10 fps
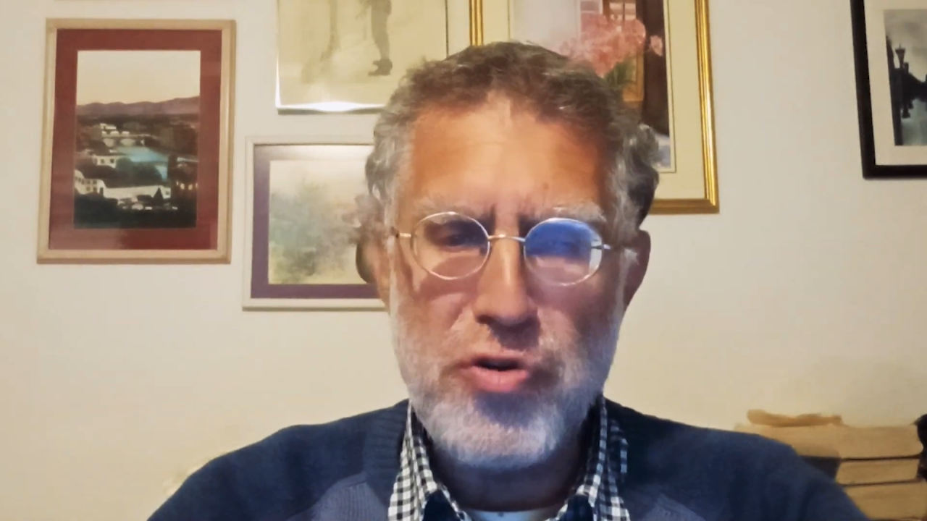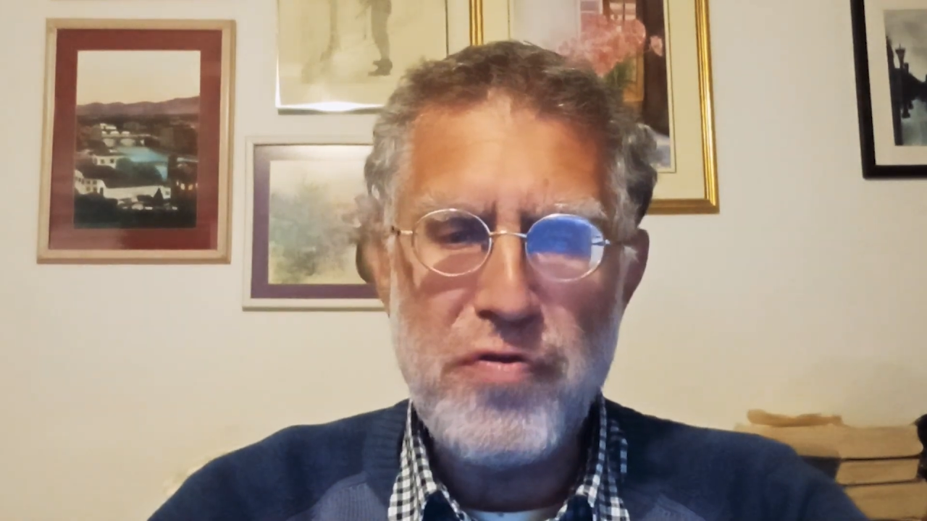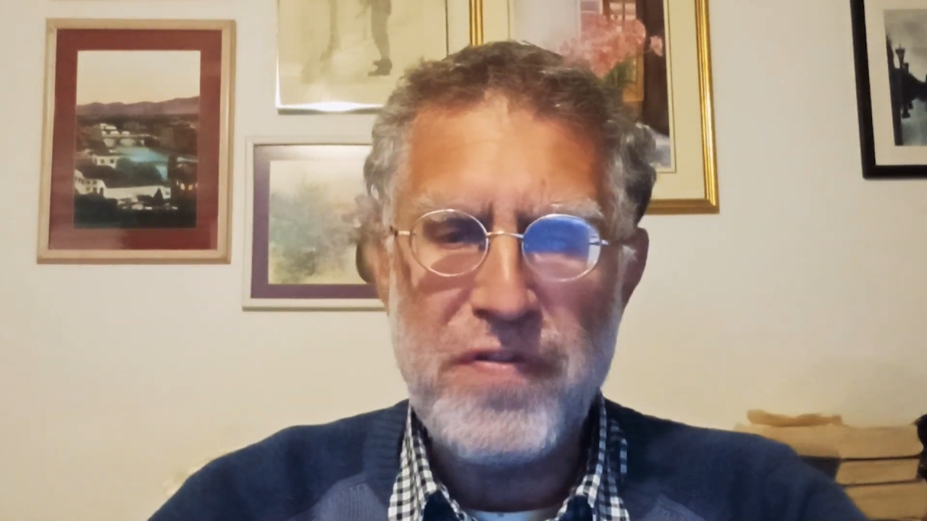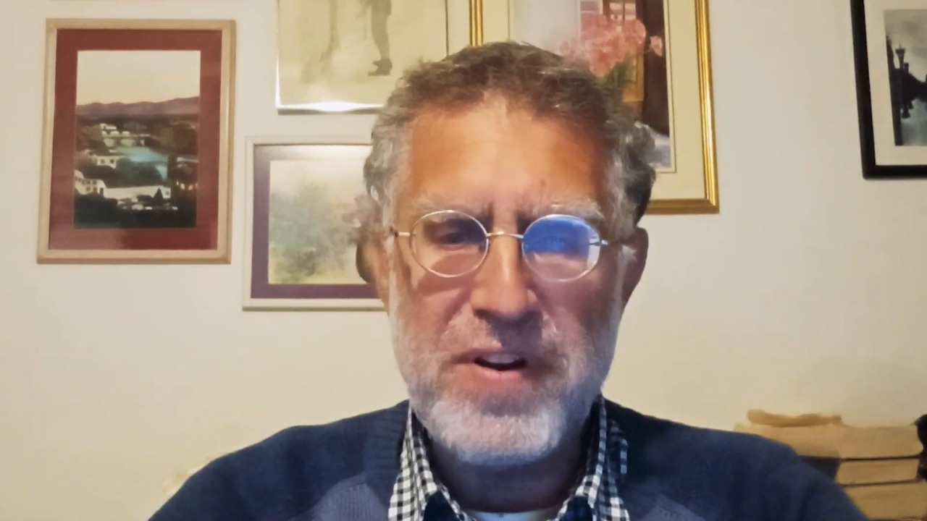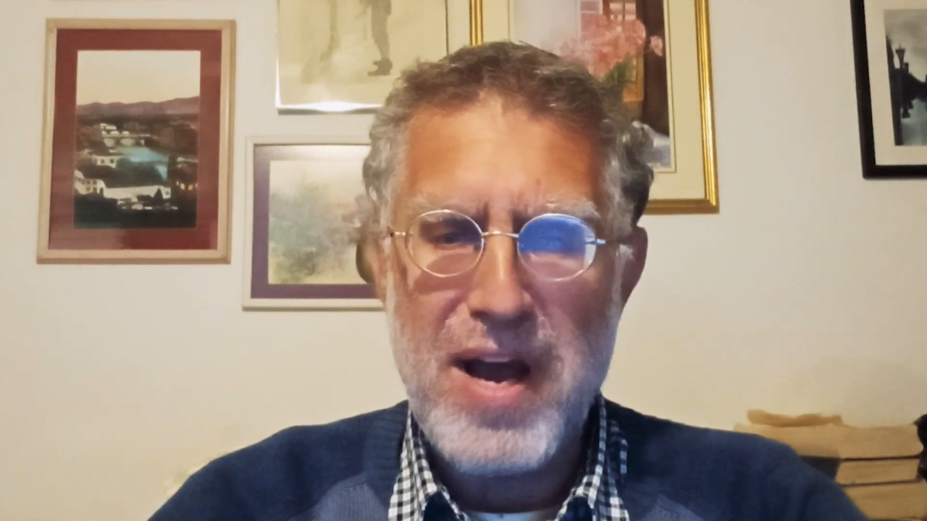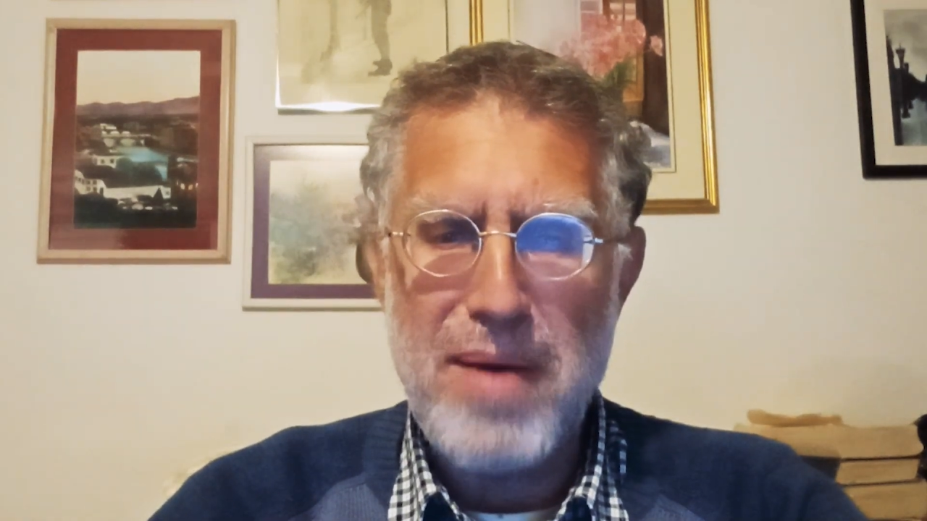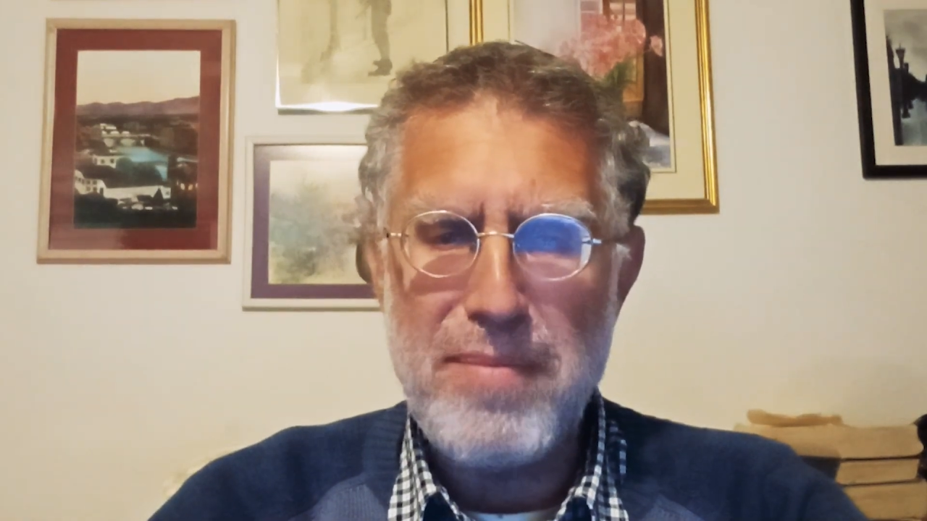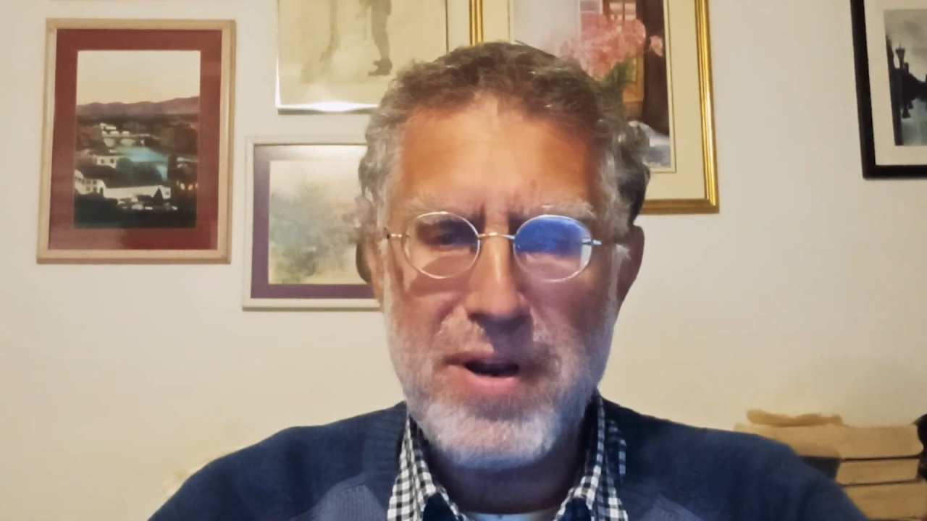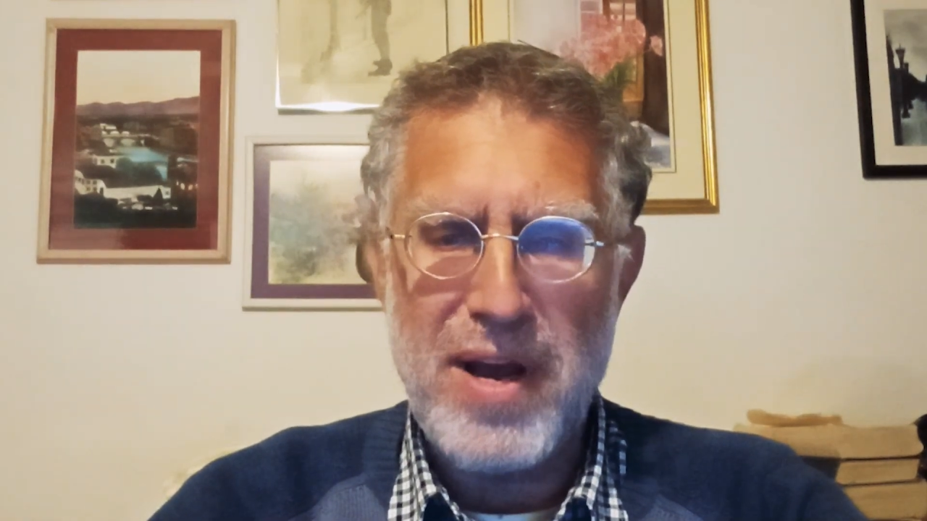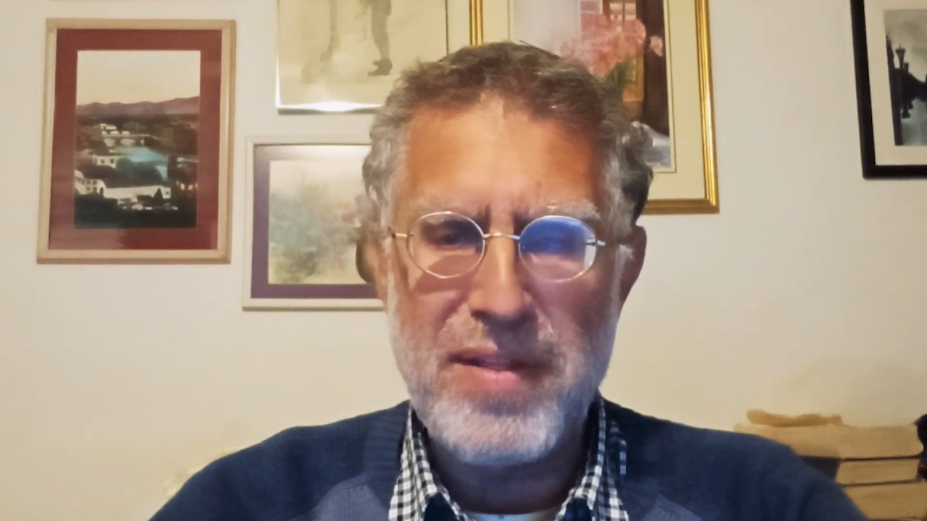new
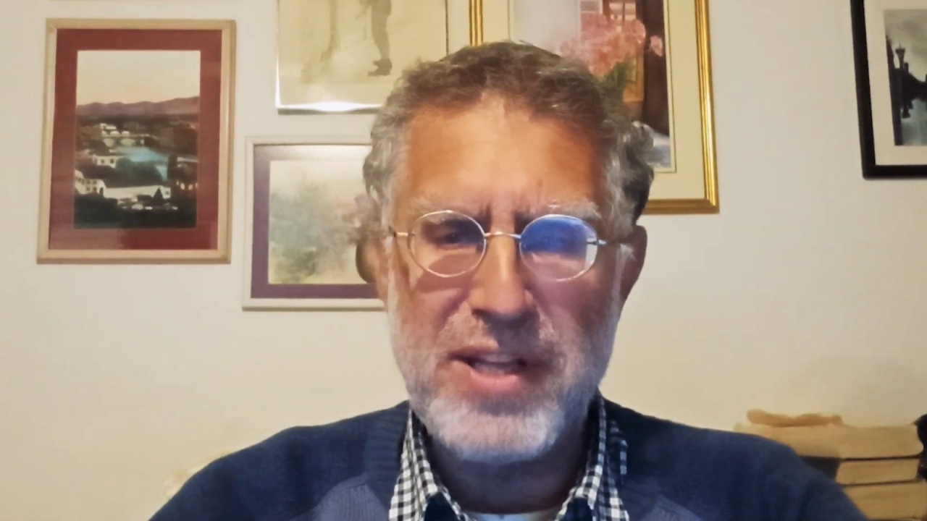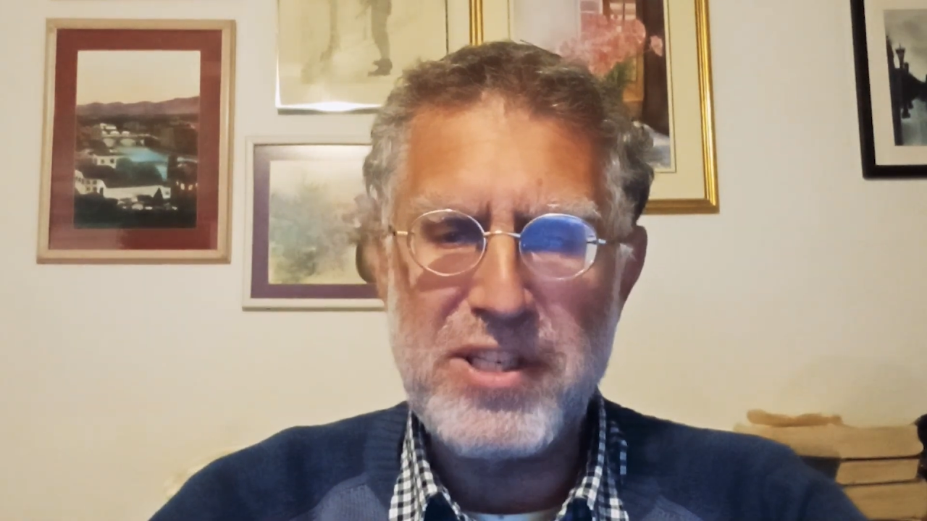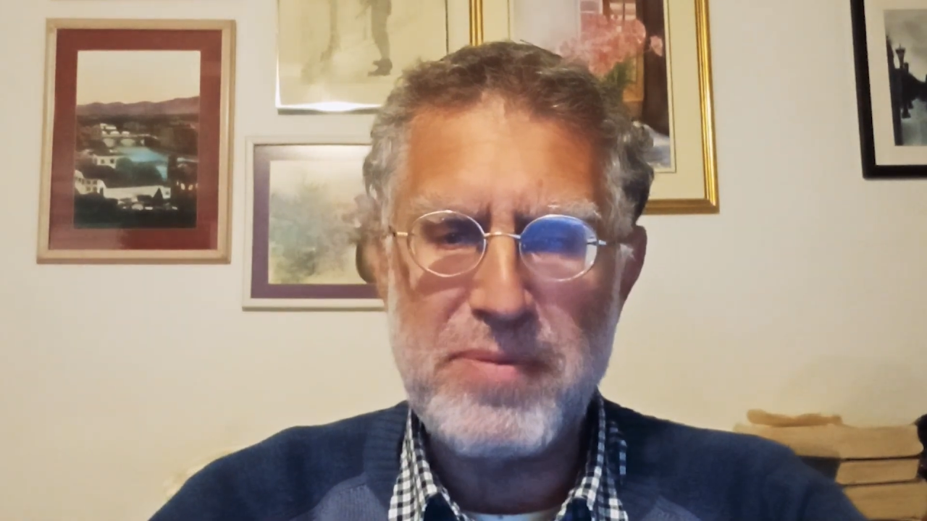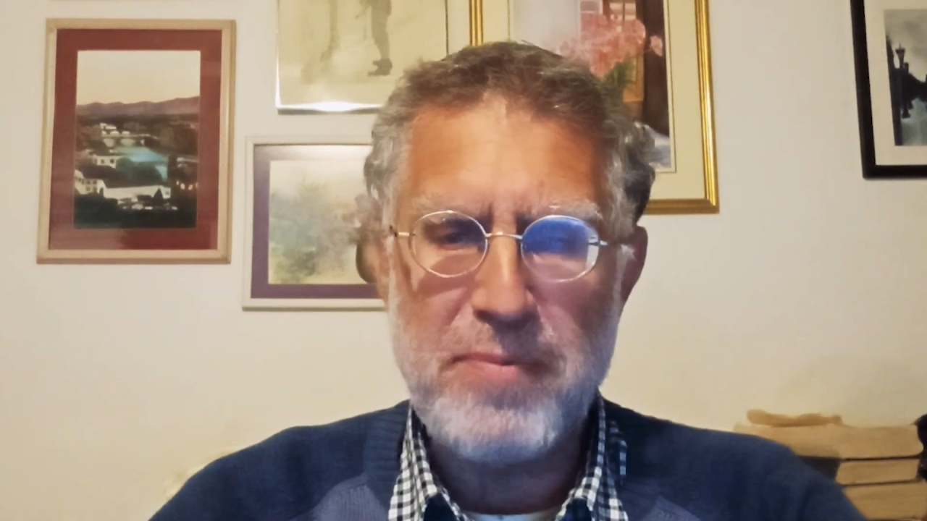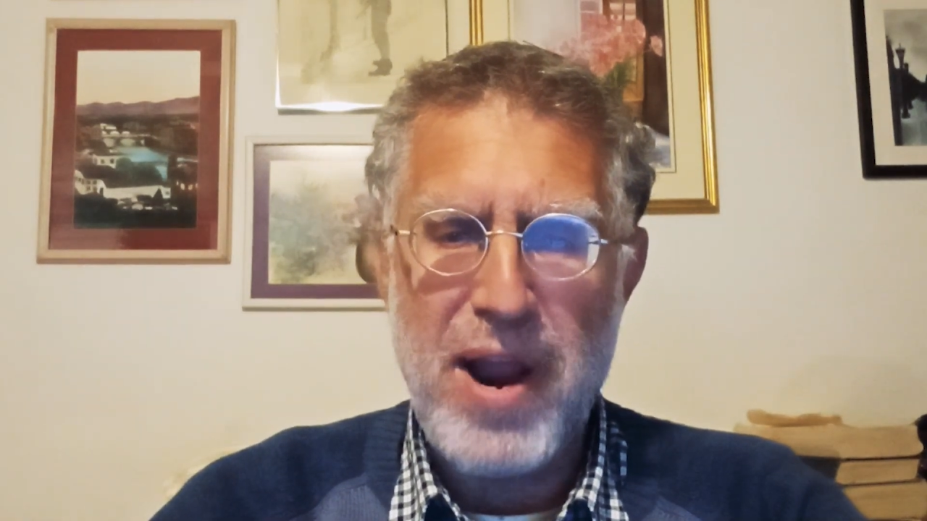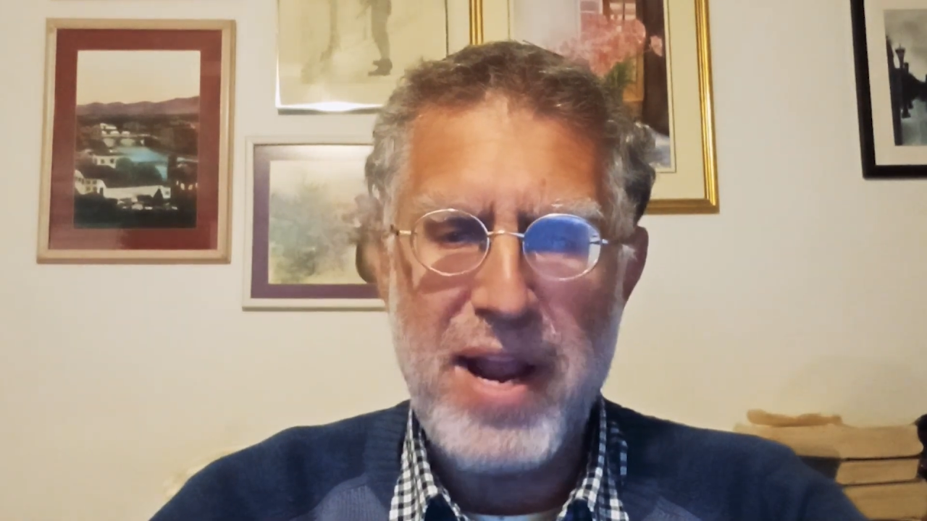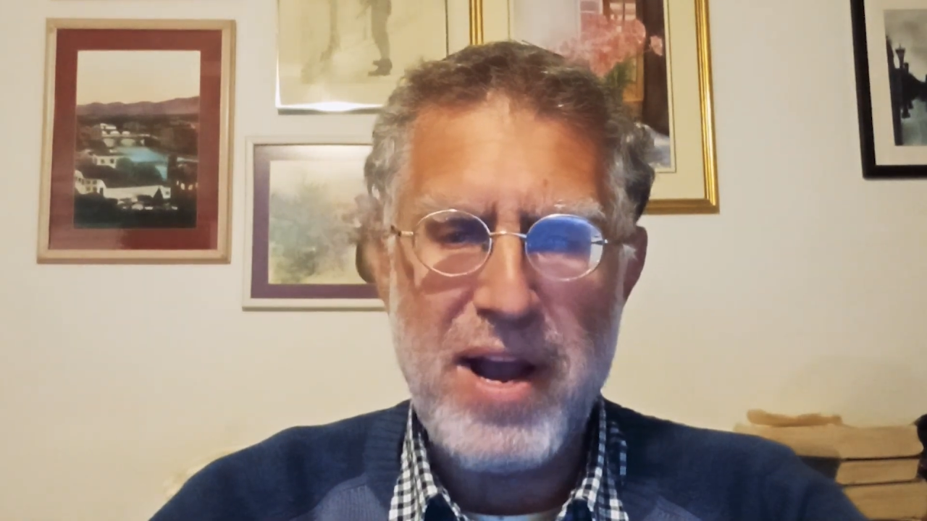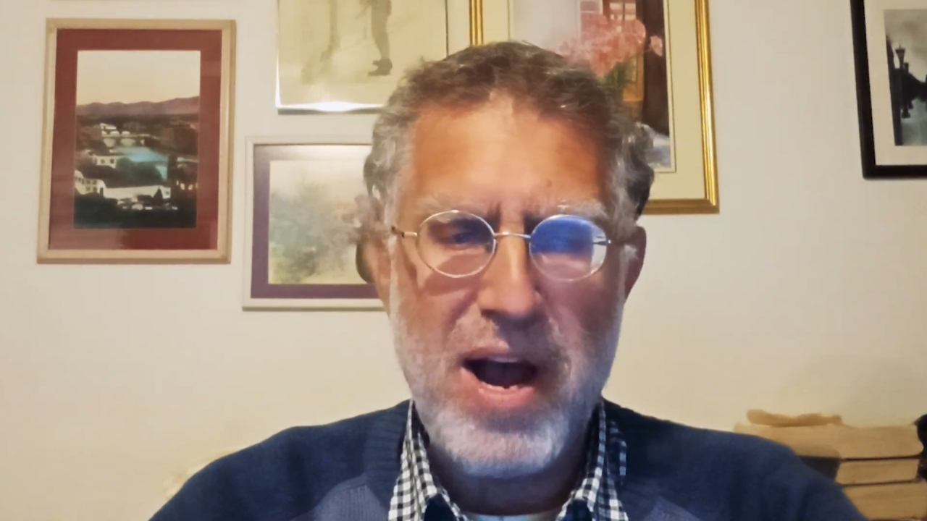phenomenon that sprang